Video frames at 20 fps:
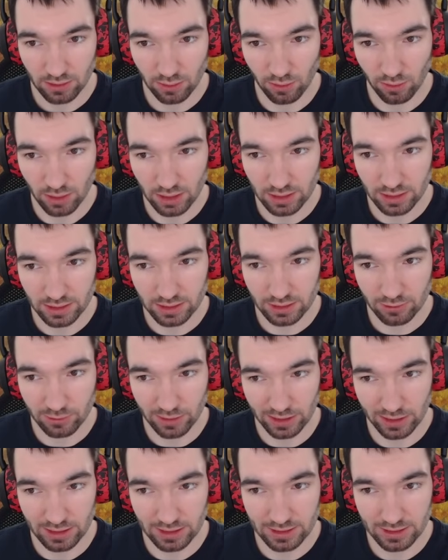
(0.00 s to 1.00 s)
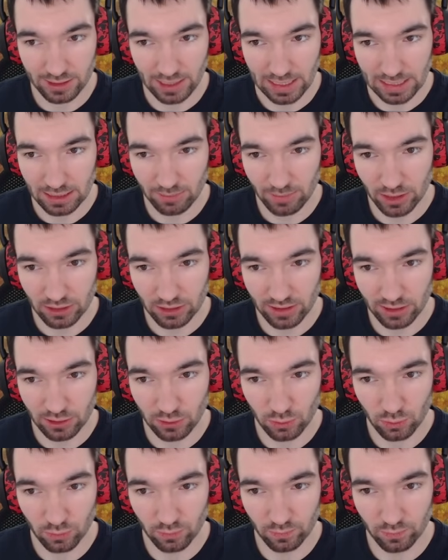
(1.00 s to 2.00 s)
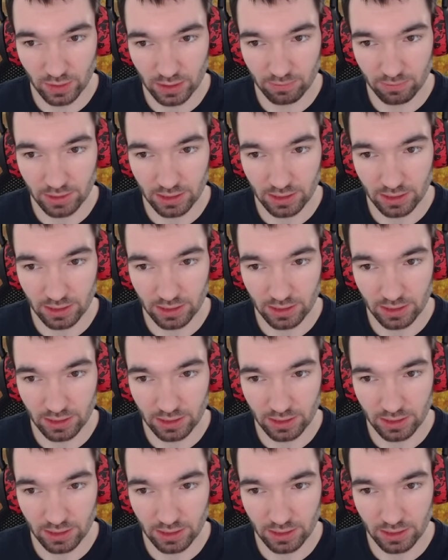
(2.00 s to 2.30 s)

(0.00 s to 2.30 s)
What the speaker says: All this critical strike damage that you do will